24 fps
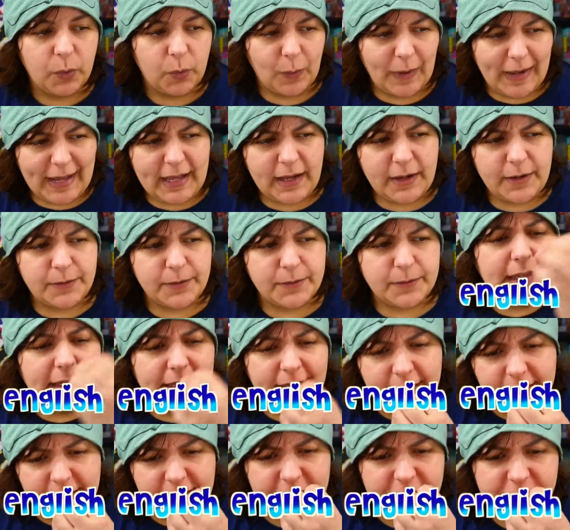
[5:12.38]
Wow,
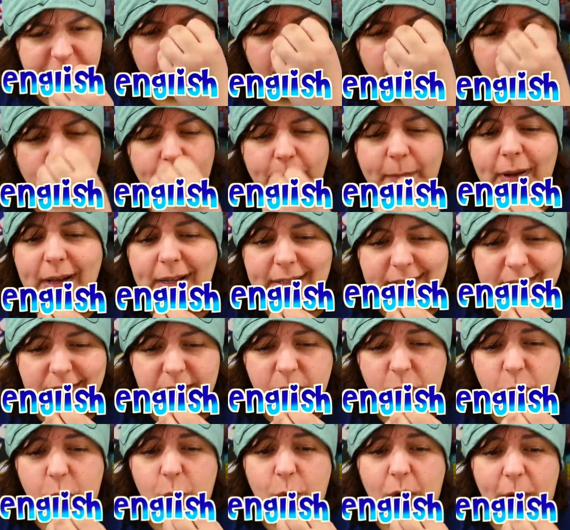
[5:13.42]
English, you
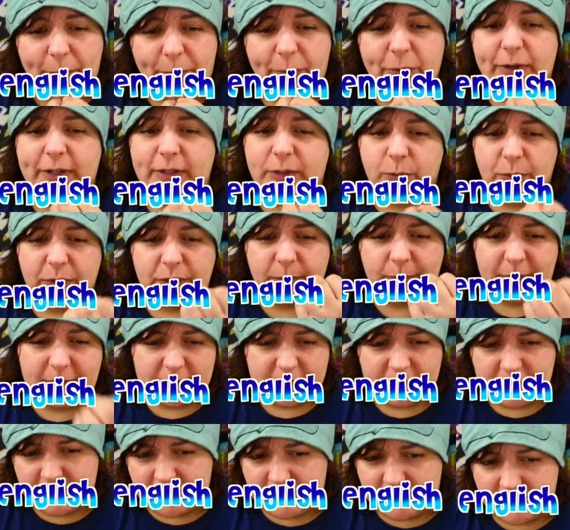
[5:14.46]
must cooperate with me
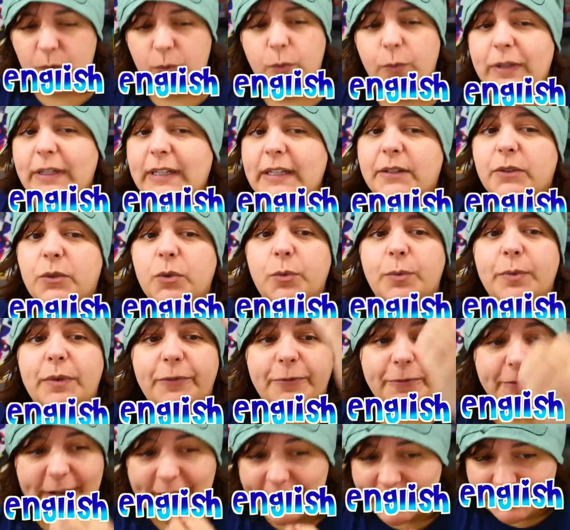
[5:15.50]
today. We need to be
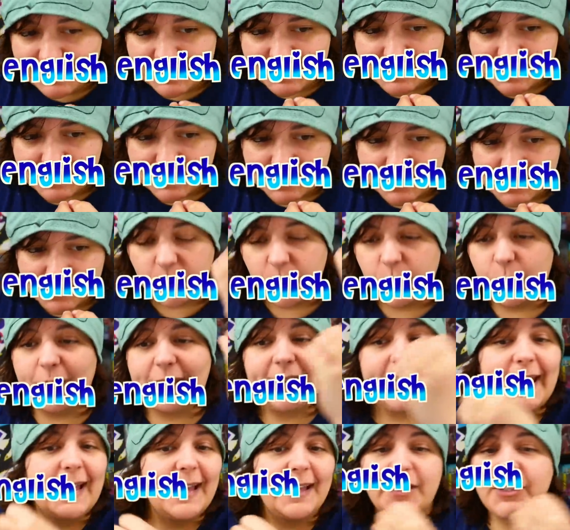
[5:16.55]
friends. We
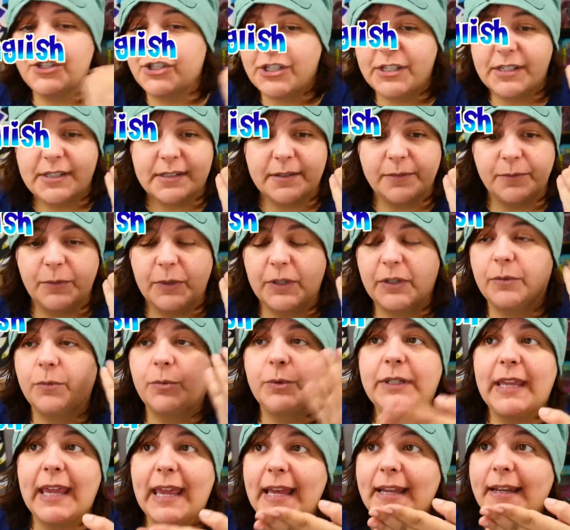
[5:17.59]
can't just, we,
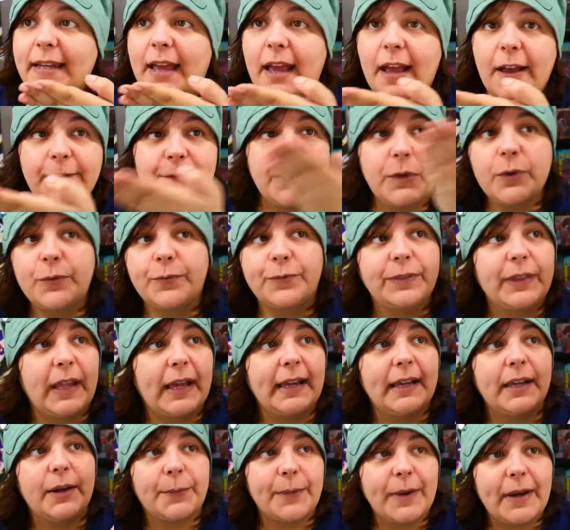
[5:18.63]
we can't have you
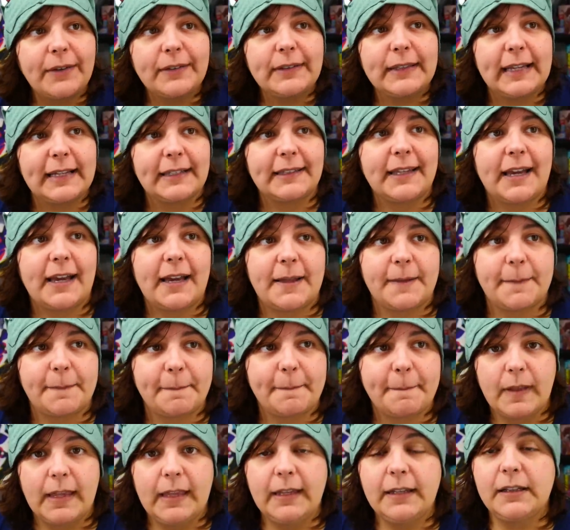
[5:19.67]
flying around like that.
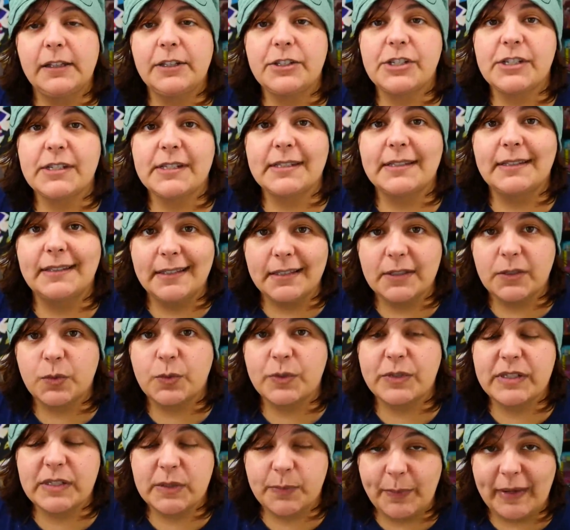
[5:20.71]
English is
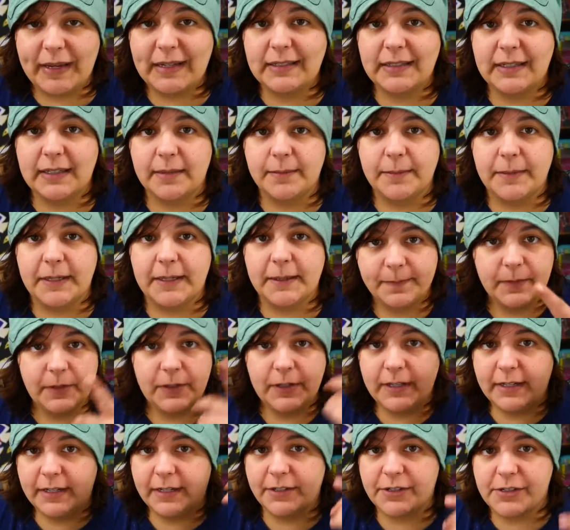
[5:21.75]
disrespecting me.
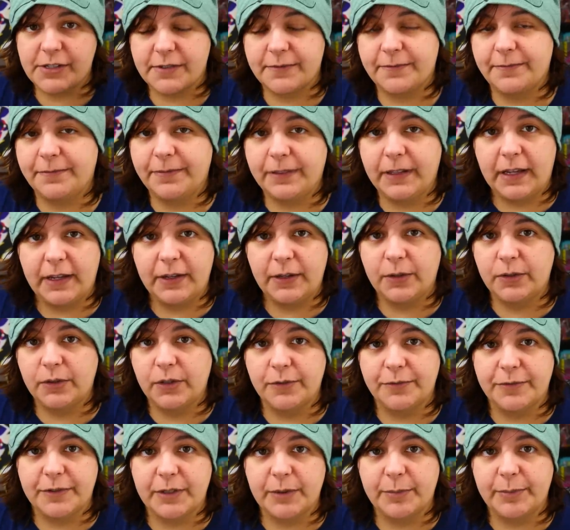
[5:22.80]
Look at it, just fly all
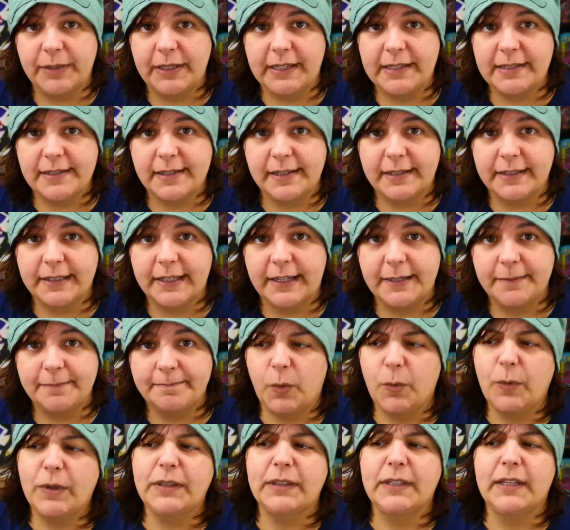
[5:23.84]
over the place like that.
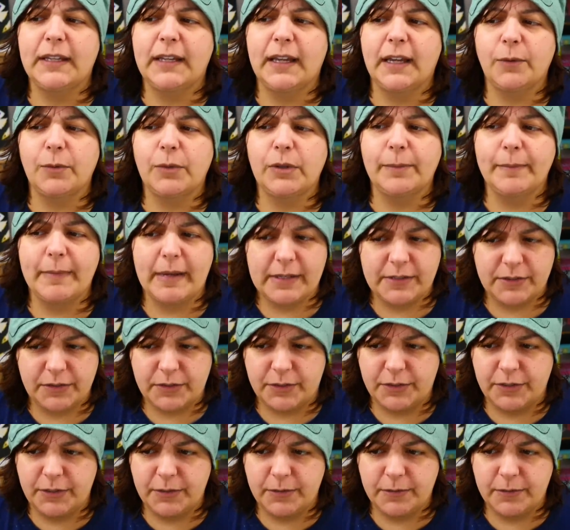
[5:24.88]
One day I will master you.